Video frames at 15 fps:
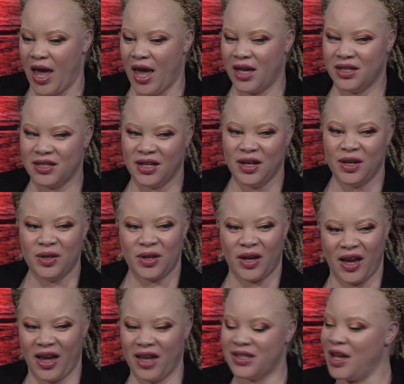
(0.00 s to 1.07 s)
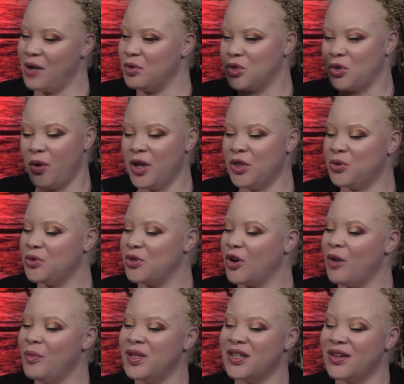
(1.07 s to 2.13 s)
And as I was going through the
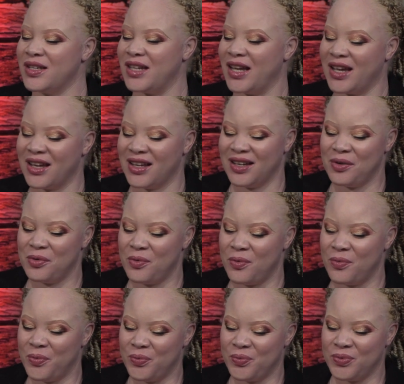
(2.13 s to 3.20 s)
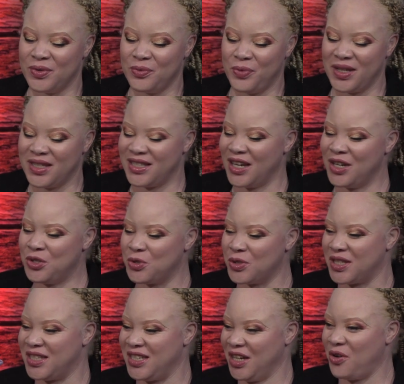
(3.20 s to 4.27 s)
comments, I was like, we tend to
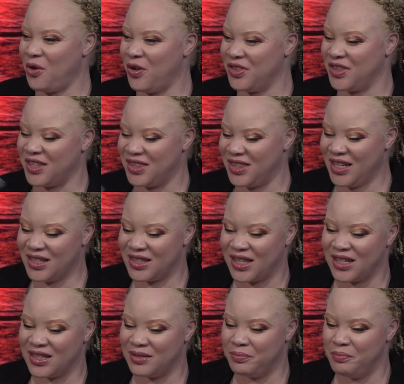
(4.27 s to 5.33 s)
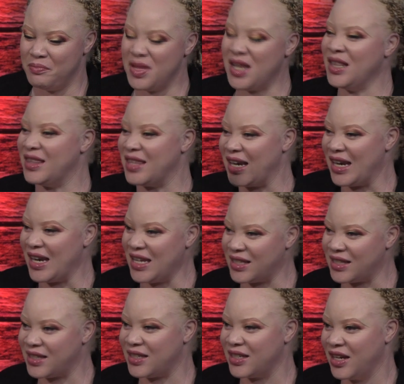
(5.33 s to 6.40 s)
stick on the things that mean the least.